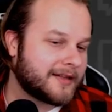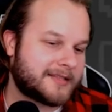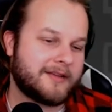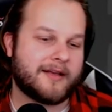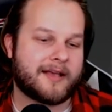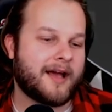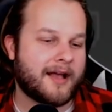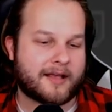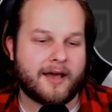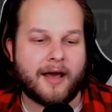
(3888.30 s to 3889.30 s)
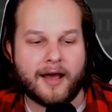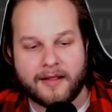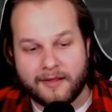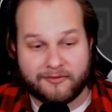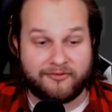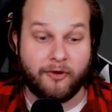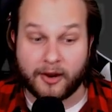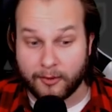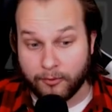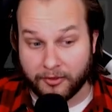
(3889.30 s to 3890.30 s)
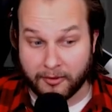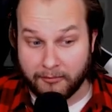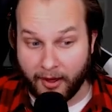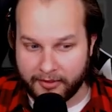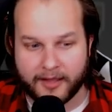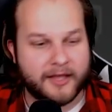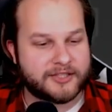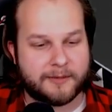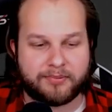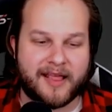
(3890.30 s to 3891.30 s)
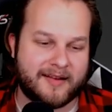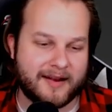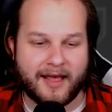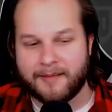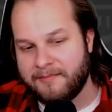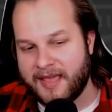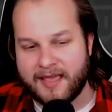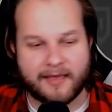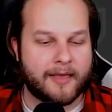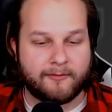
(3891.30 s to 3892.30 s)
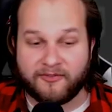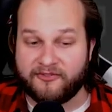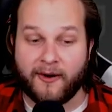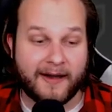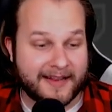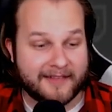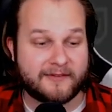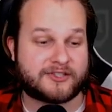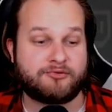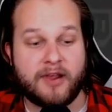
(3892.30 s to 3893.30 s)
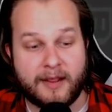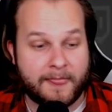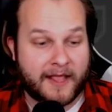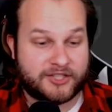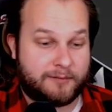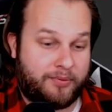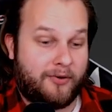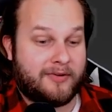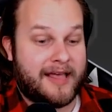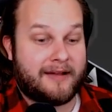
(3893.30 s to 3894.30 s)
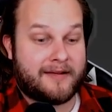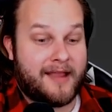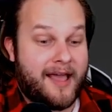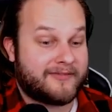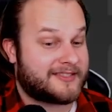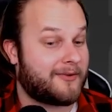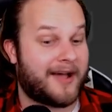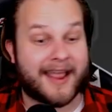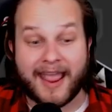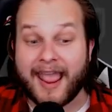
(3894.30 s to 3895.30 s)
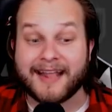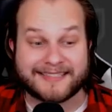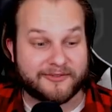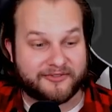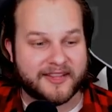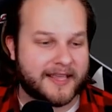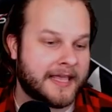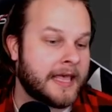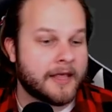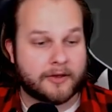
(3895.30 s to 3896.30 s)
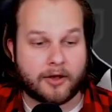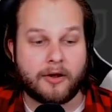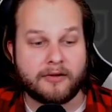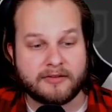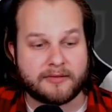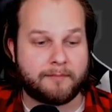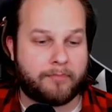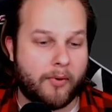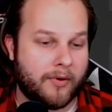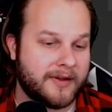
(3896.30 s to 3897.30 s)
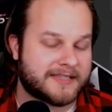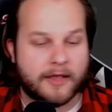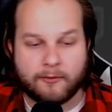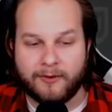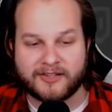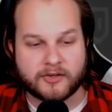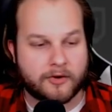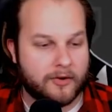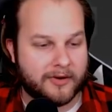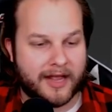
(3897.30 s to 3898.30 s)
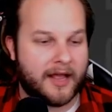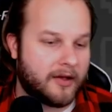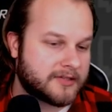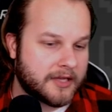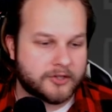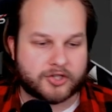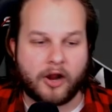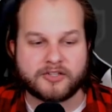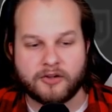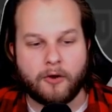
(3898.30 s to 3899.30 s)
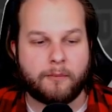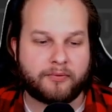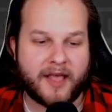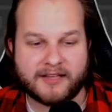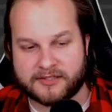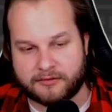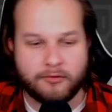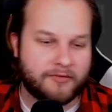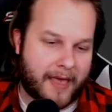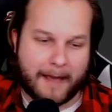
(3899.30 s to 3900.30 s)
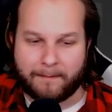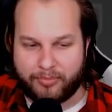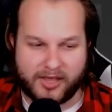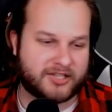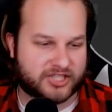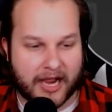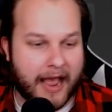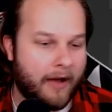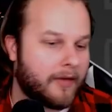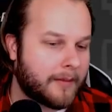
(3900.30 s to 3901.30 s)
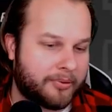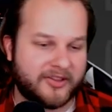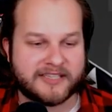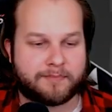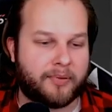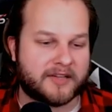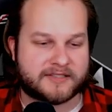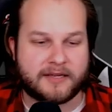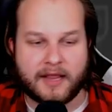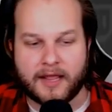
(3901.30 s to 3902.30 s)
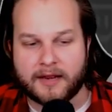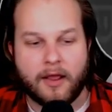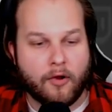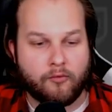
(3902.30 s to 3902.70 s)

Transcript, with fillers: Till I got caught fucking with her mother. She blamed it on me. We fought in the street. She pulled out a knife, so I had to flee. Called up the boys, went to her house, charged the whole place, threw that bitch out. Police busted in.